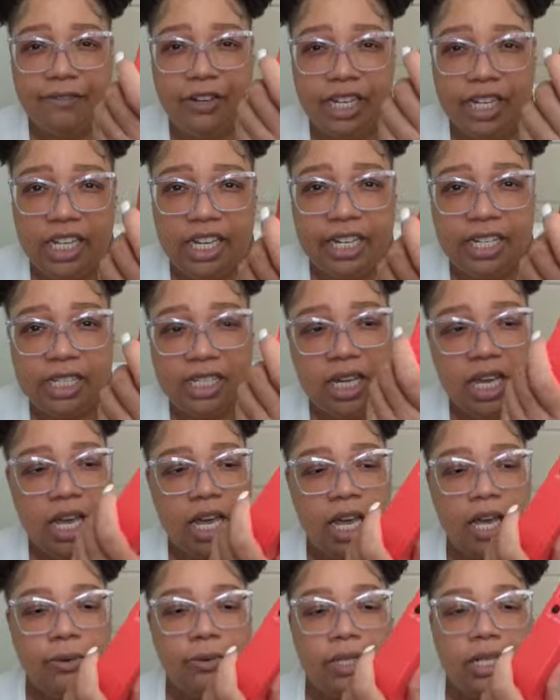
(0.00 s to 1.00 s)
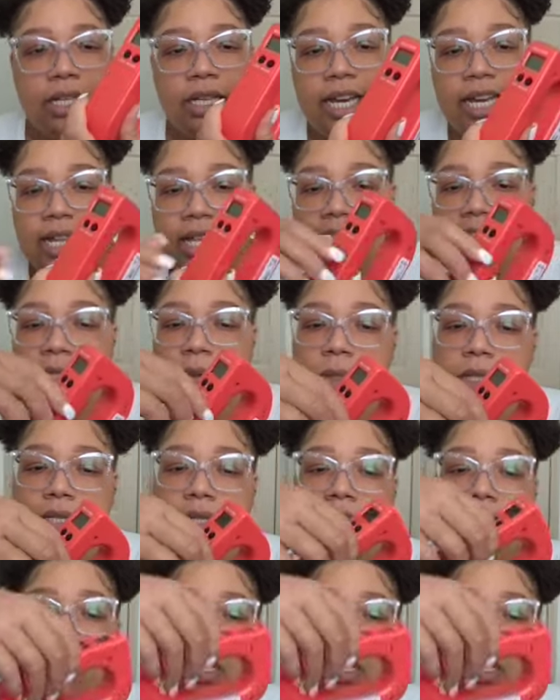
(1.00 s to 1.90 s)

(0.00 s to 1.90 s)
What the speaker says: for years. Really like this one.